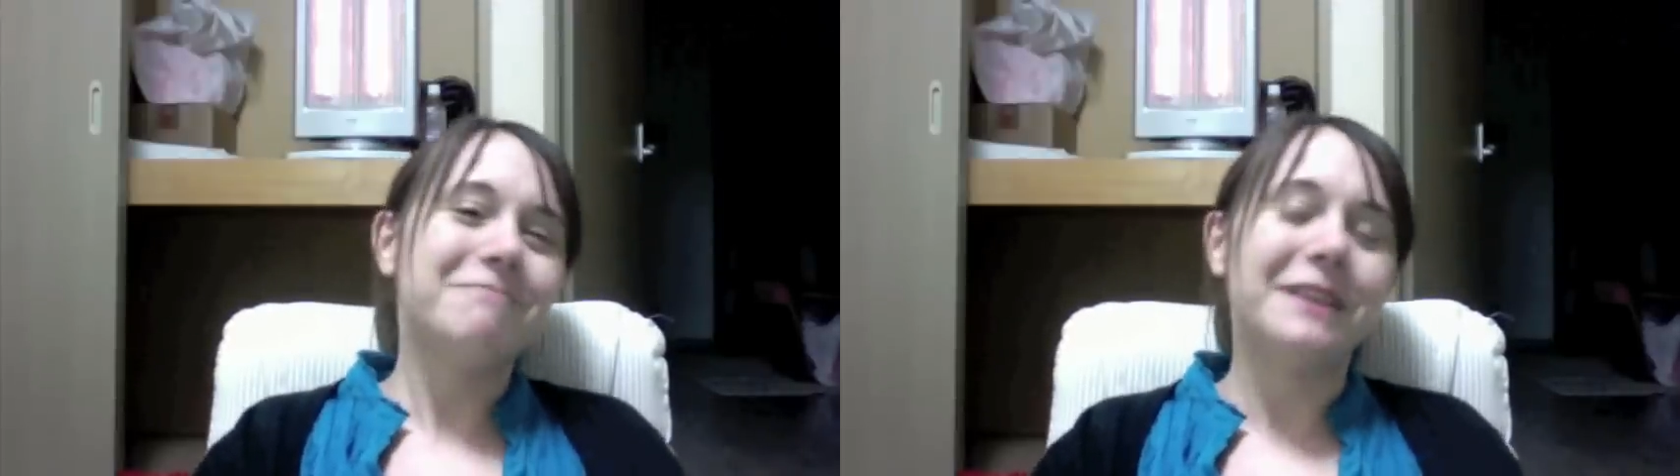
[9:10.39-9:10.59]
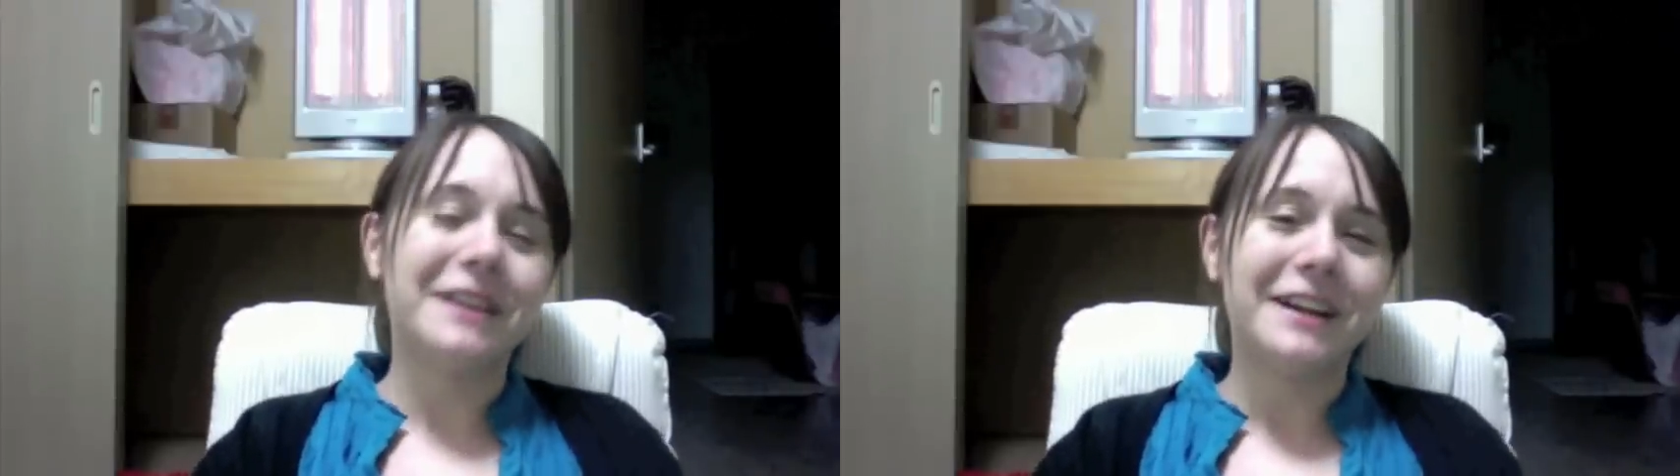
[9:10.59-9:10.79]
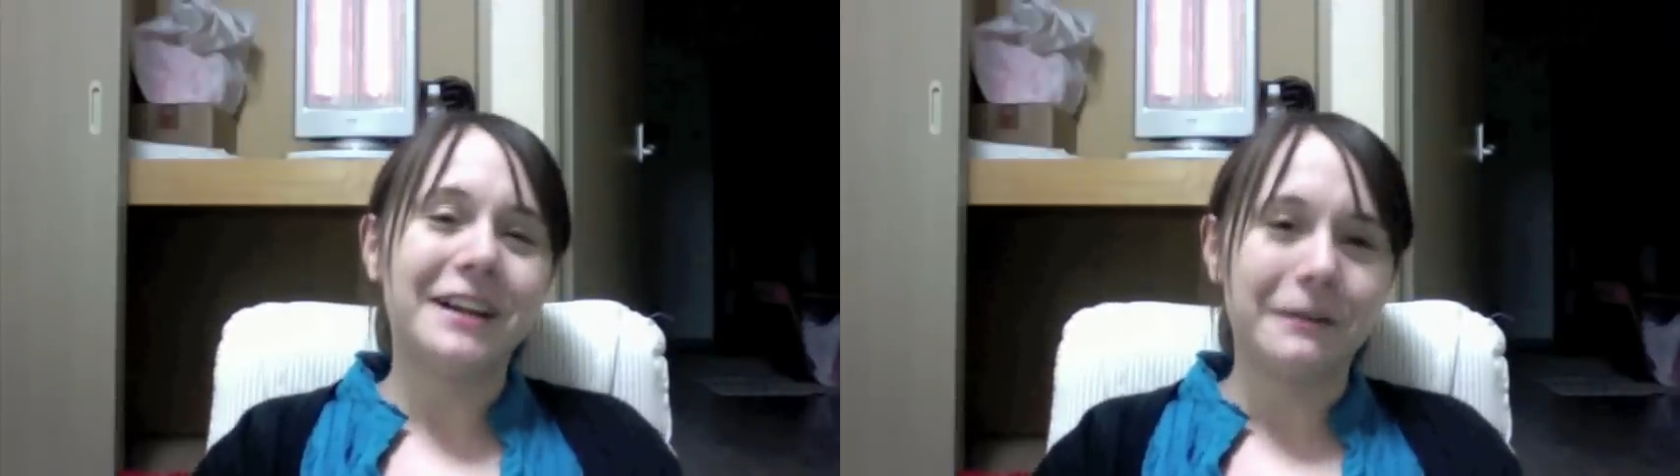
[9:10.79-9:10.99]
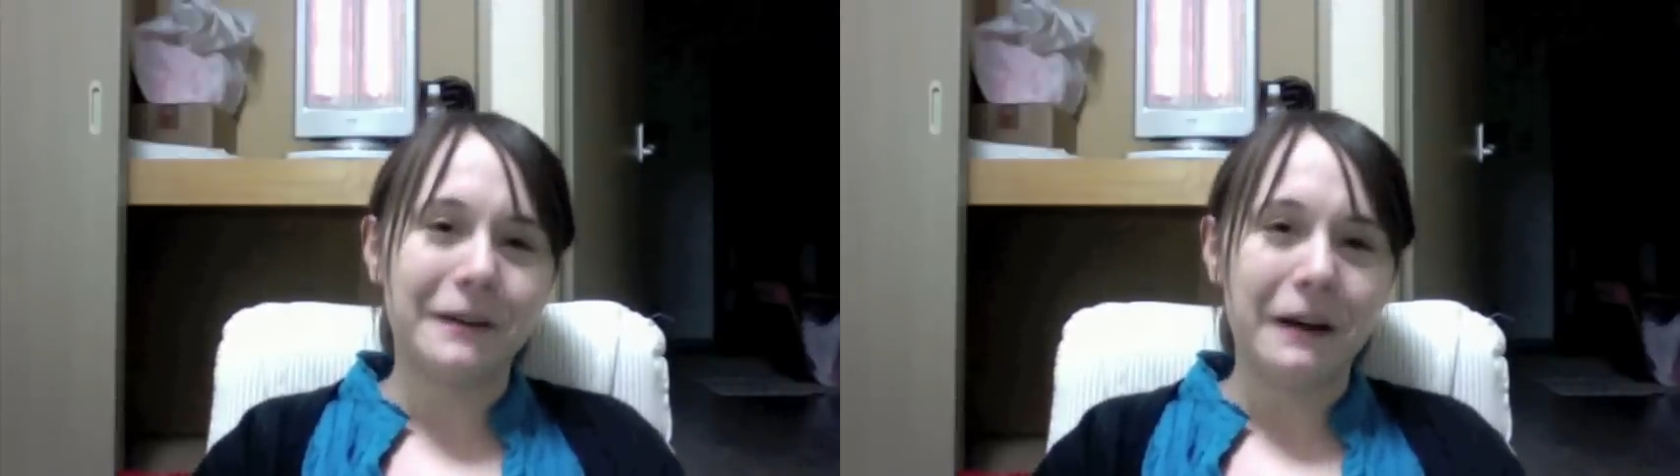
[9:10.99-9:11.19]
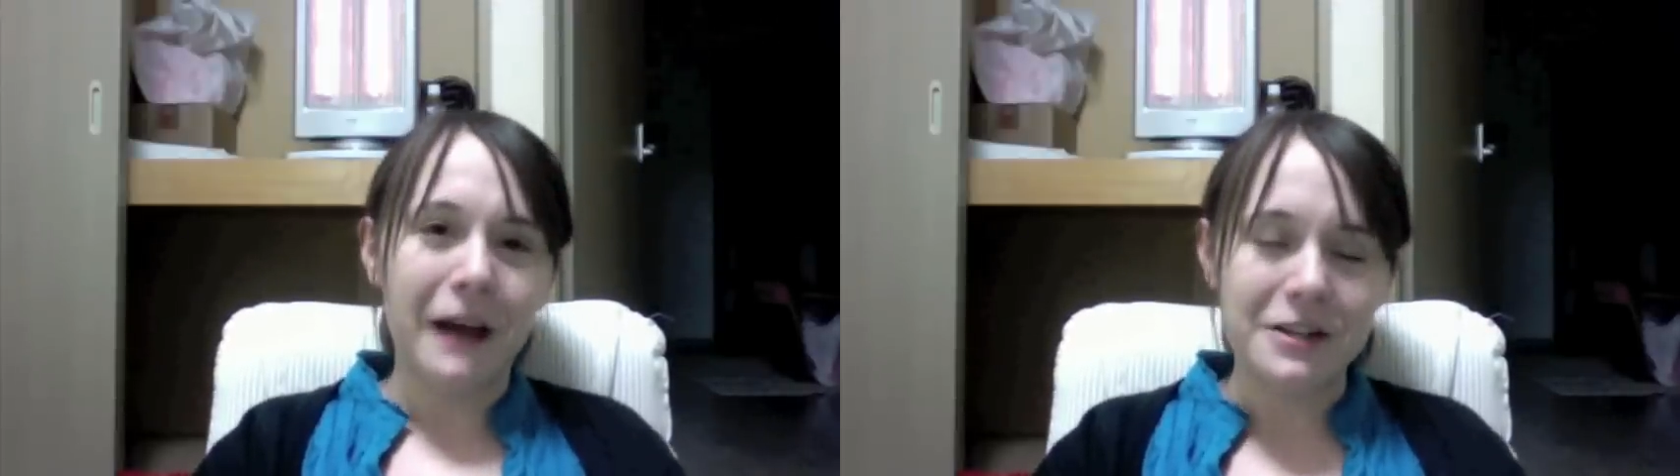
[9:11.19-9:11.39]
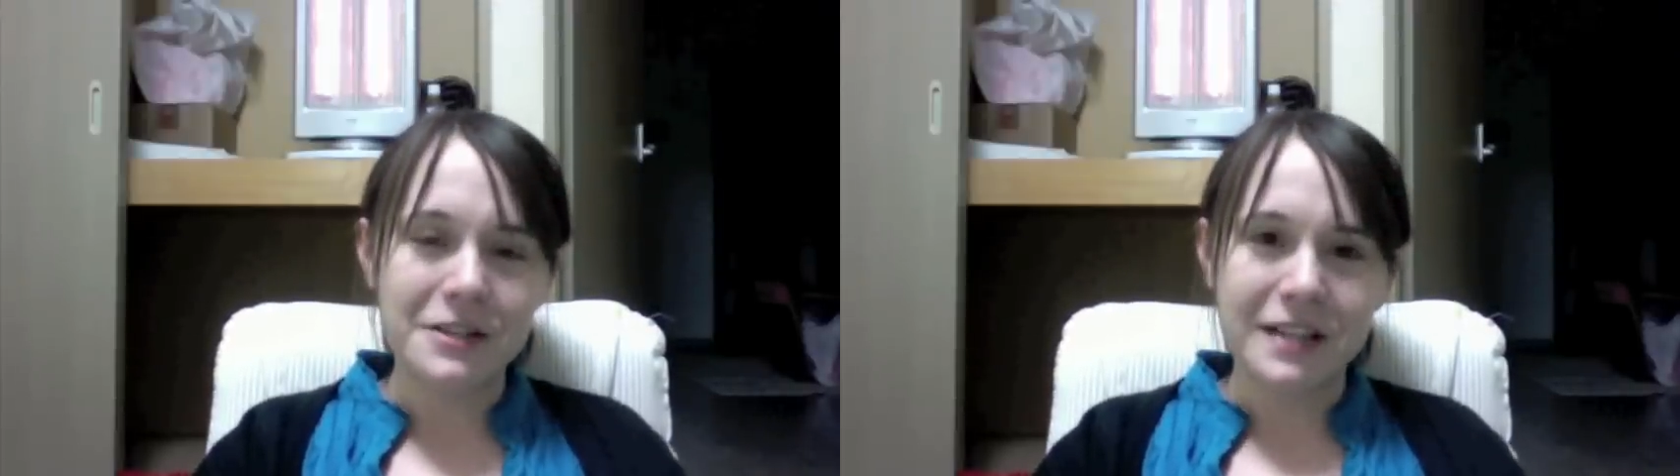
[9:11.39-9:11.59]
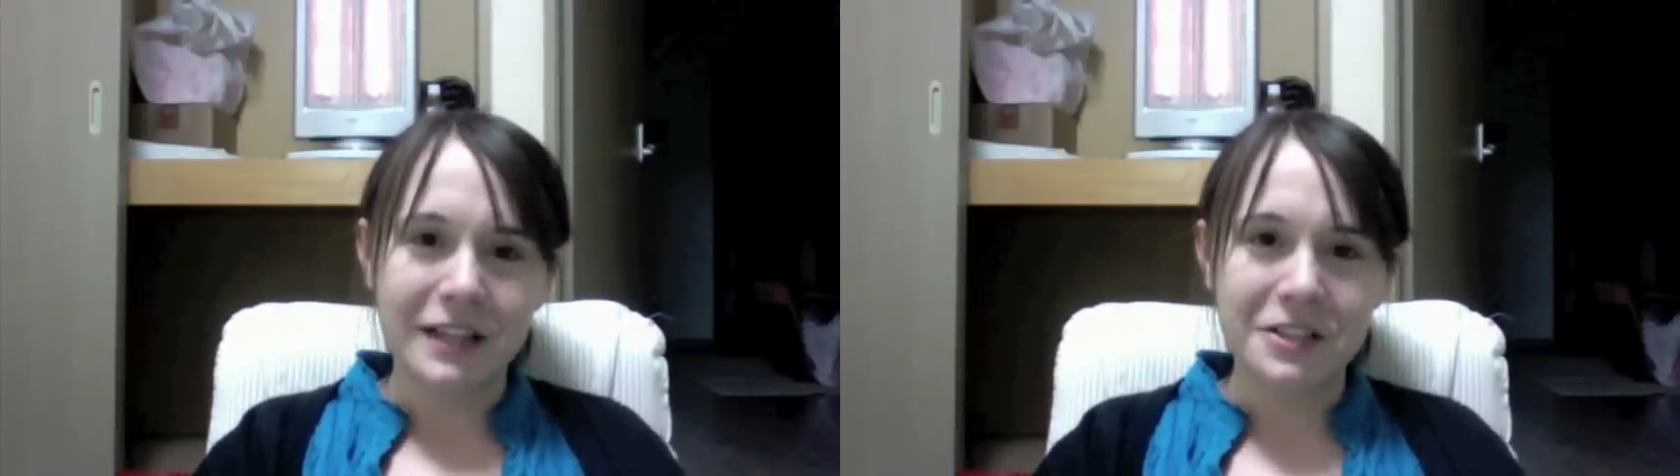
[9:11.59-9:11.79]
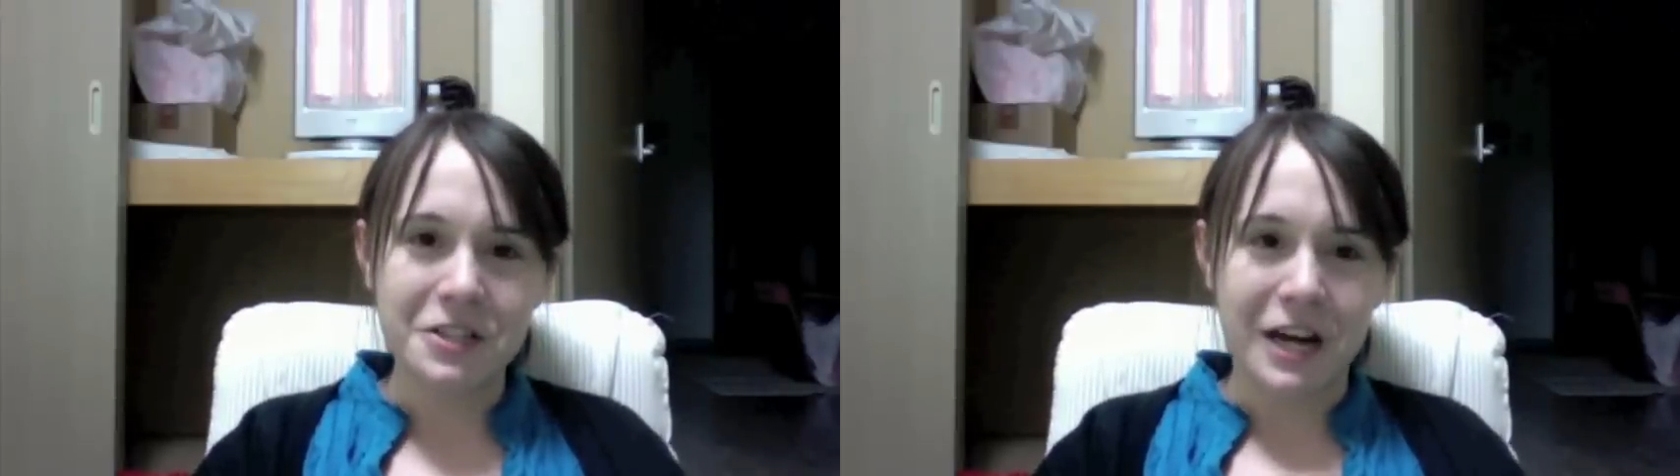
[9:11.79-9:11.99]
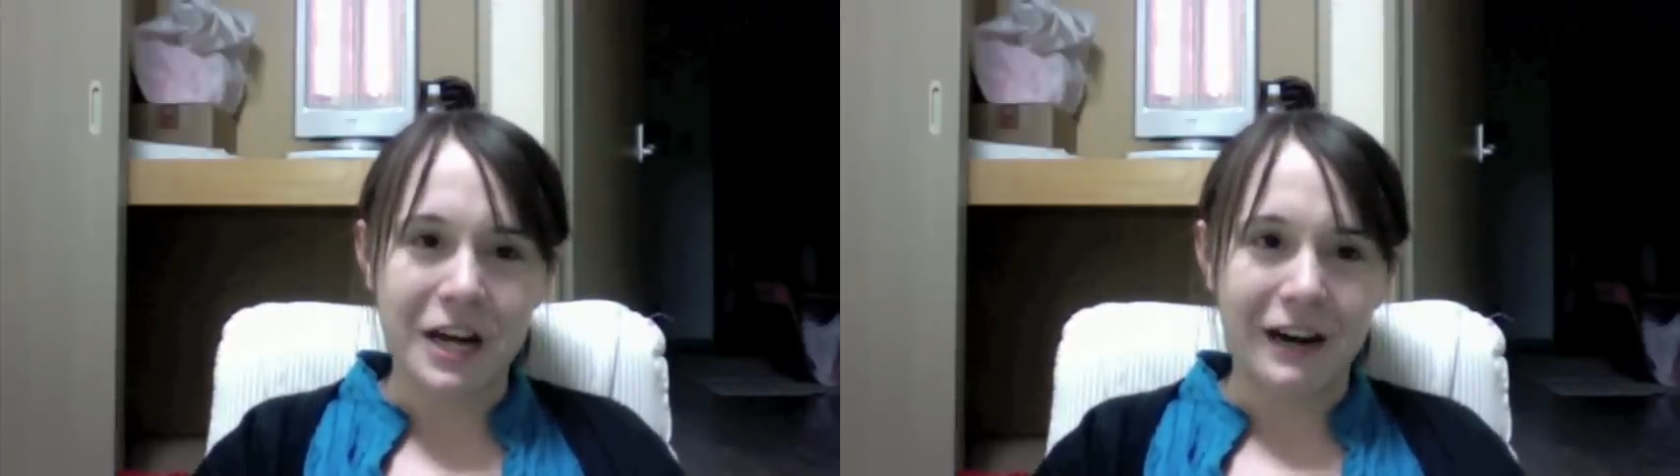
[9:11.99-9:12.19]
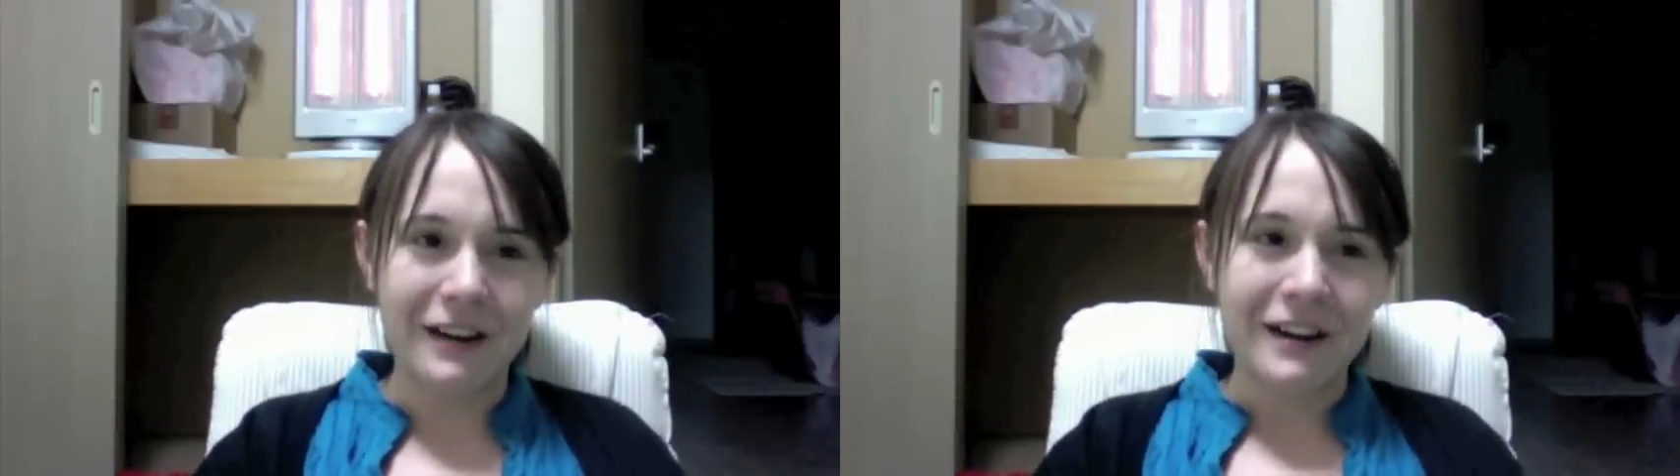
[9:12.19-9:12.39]
But anyway, I just had to
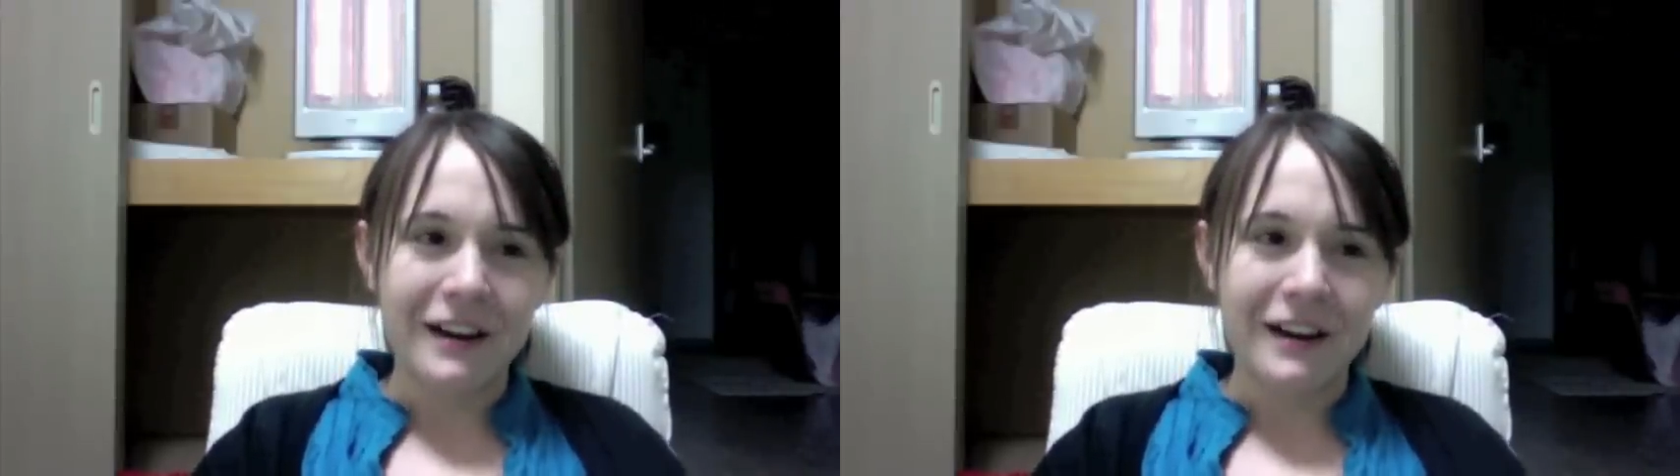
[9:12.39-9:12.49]
share.